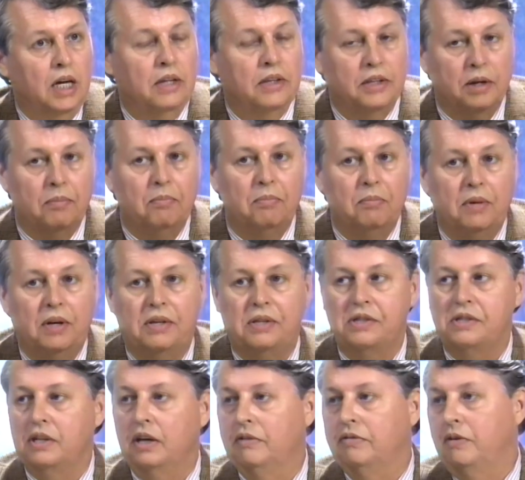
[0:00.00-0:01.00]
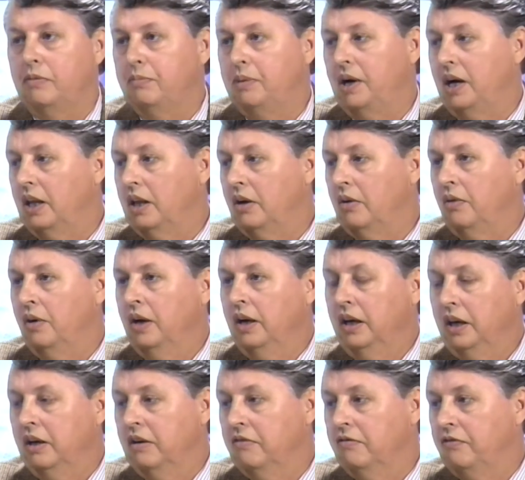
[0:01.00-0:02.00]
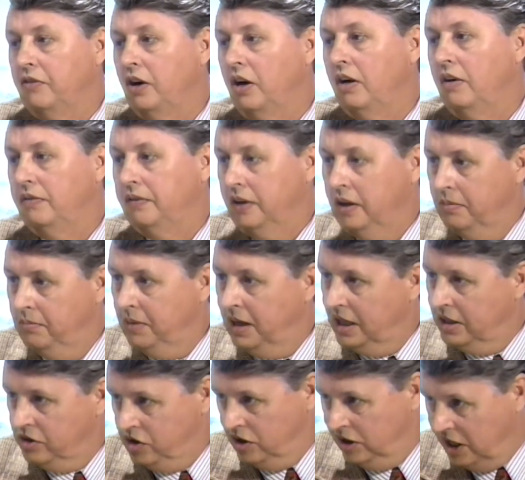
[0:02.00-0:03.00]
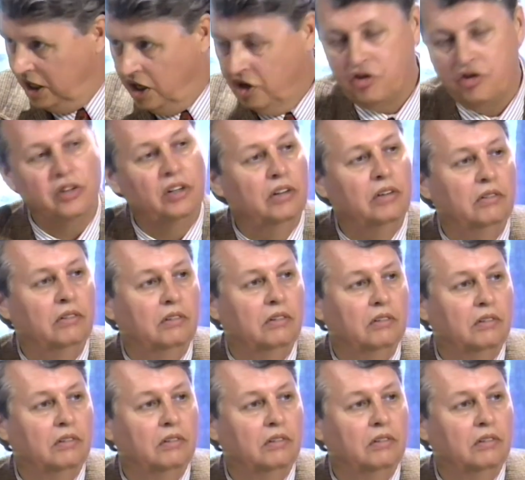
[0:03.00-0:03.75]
The myths of Apollo involve imagination,